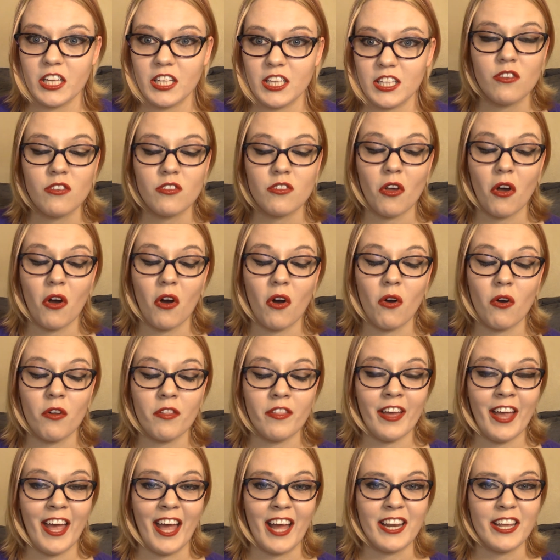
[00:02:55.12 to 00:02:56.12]
So
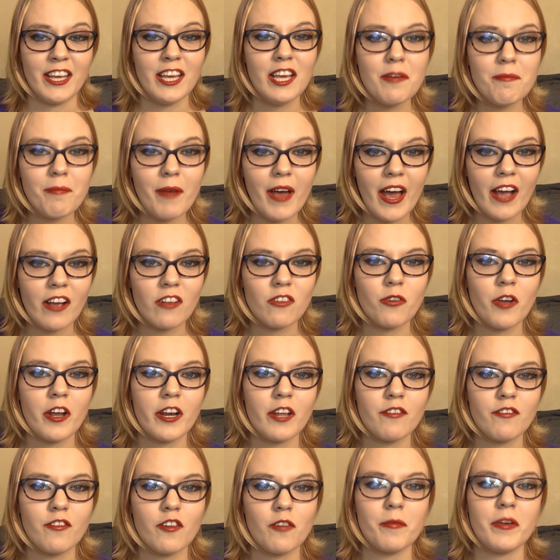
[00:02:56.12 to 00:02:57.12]
they had heat packs ready
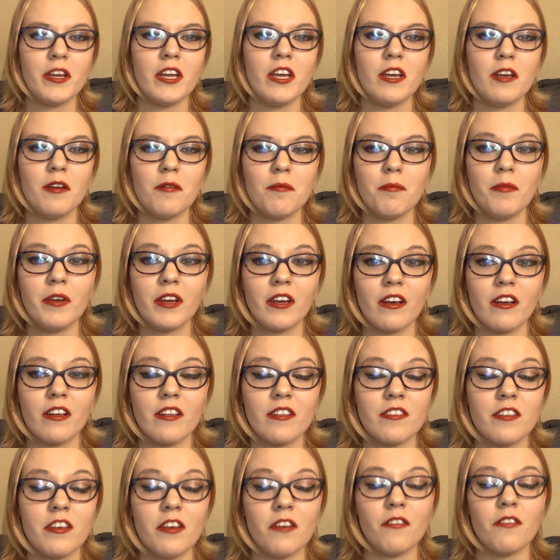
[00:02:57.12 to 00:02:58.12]
for me
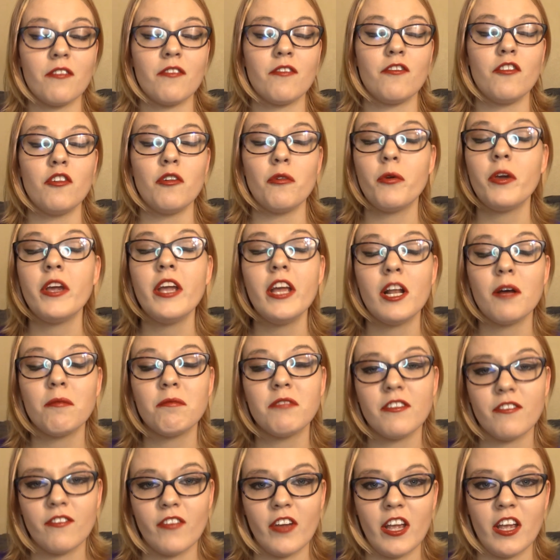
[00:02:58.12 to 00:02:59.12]
because if you heat up
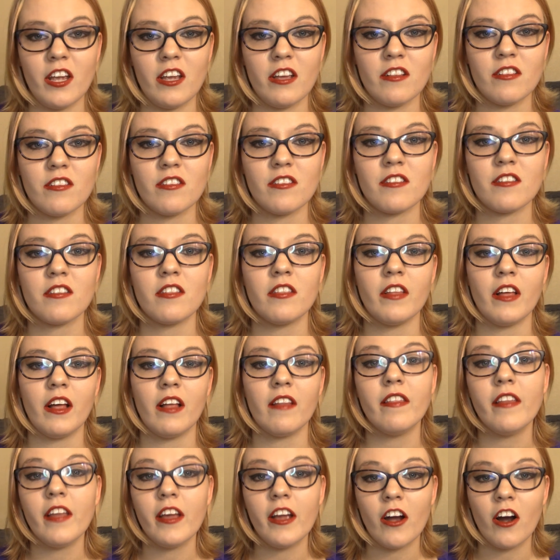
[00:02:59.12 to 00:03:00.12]
the veins,
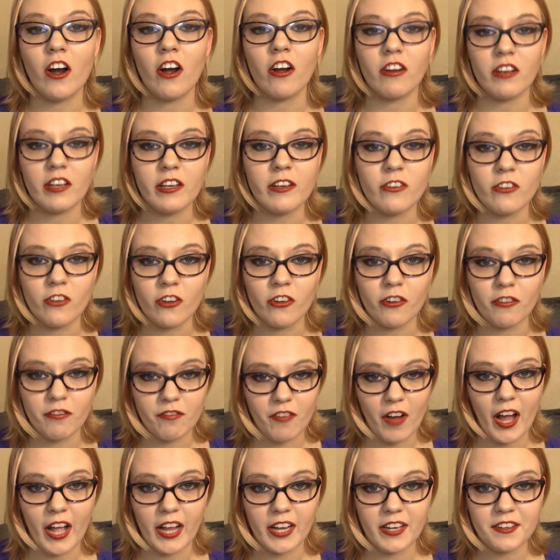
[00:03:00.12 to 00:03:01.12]
then they are easier to
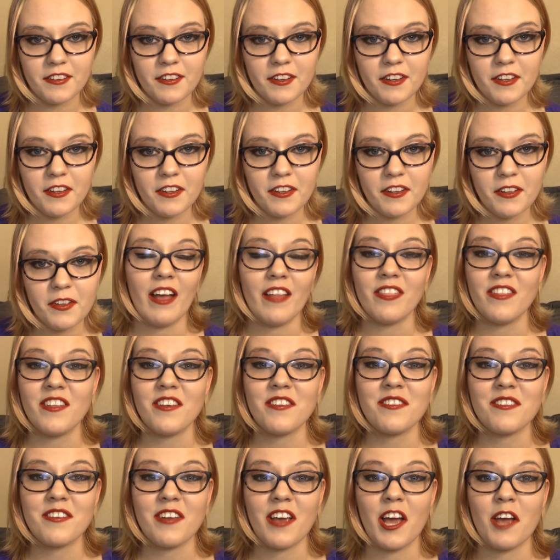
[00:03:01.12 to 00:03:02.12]
find. And
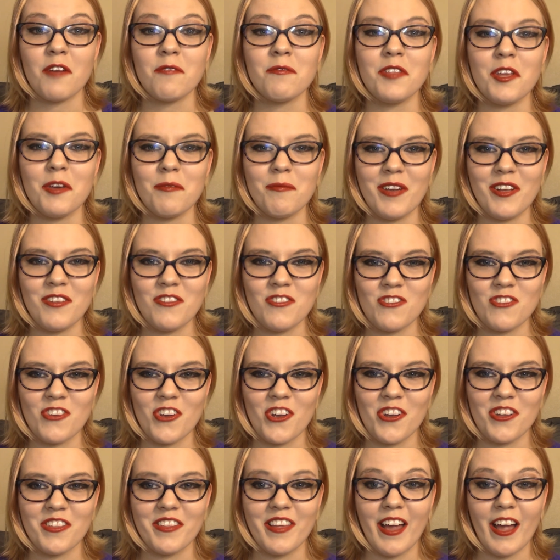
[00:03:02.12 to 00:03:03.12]
this time they made
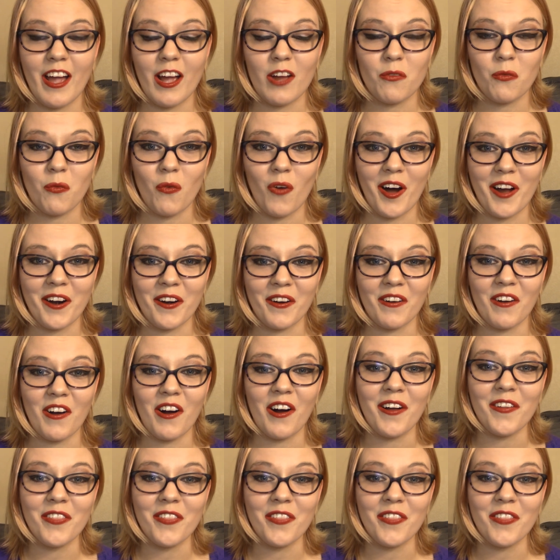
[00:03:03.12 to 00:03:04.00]
sure they had water on the